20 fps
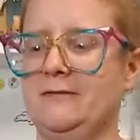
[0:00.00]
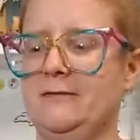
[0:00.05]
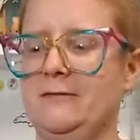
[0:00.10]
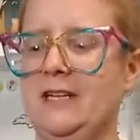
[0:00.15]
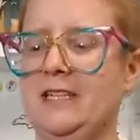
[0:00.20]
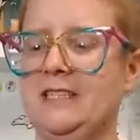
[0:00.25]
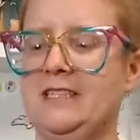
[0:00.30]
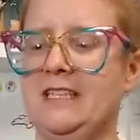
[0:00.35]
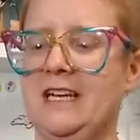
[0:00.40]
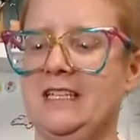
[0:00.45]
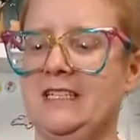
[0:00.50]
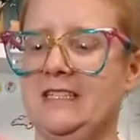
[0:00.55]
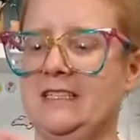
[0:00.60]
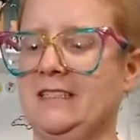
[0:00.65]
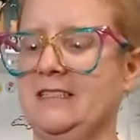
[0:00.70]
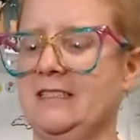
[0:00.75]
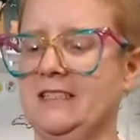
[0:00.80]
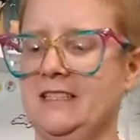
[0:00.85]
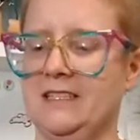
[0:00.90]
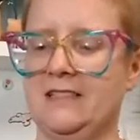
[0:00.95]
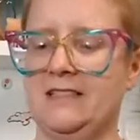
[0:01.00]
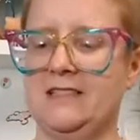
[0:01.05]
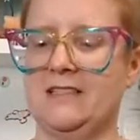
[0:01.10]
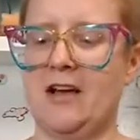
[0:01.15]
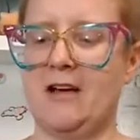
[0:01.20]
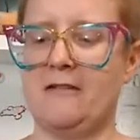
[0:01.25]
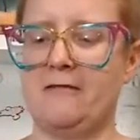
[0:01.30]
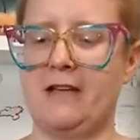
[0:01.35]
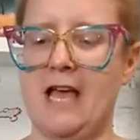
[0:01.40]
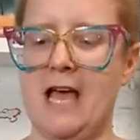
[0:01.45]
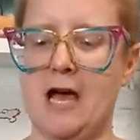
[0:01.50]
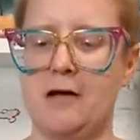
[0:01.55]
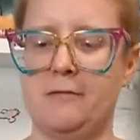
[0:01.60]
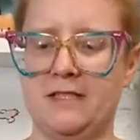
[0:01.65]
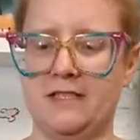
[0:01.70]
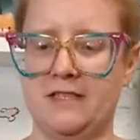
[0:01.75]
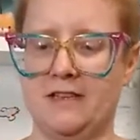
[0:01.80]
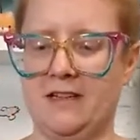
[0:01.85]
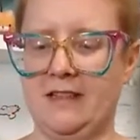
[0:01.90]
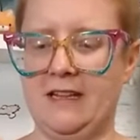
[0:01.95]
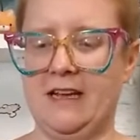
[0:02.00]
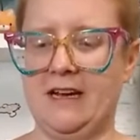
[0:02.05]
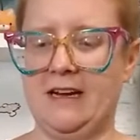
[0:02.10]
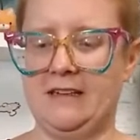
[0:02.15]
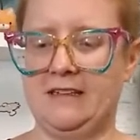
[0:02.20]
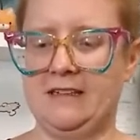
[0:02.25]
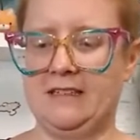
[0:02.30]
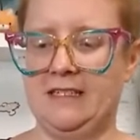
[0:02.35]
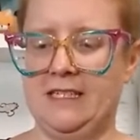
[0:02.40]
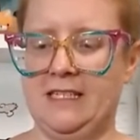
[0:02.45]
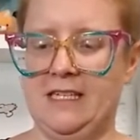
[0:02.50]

Well done. Little soft caps on there.